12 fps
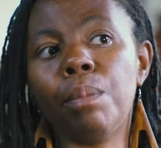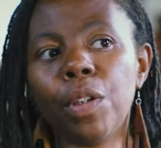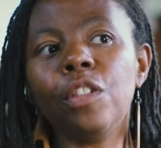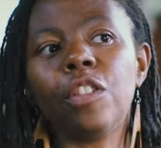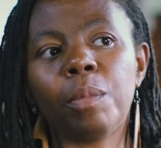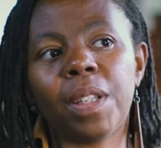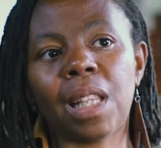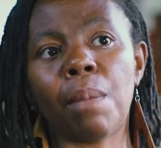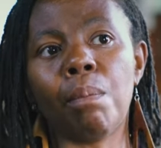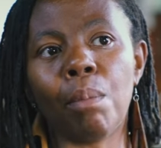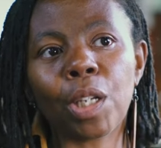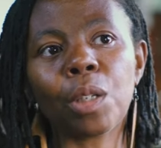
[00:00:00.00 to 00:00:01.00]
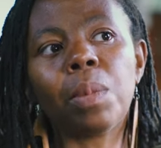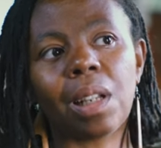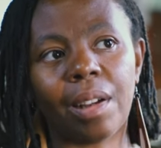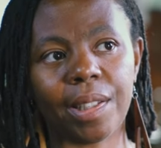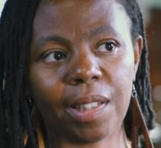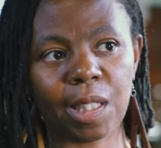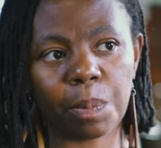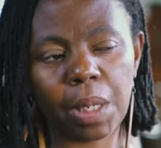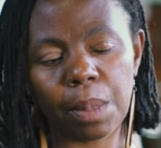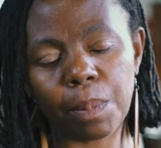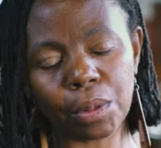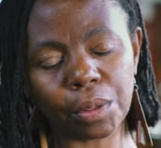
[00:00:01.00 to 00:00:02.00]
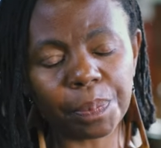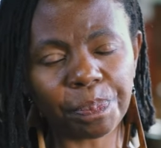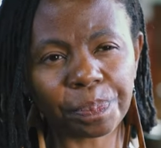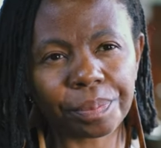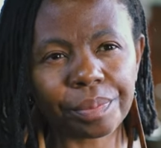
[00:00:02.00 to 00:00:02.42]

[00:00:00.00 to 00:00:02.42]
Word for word: movement that mobilises people,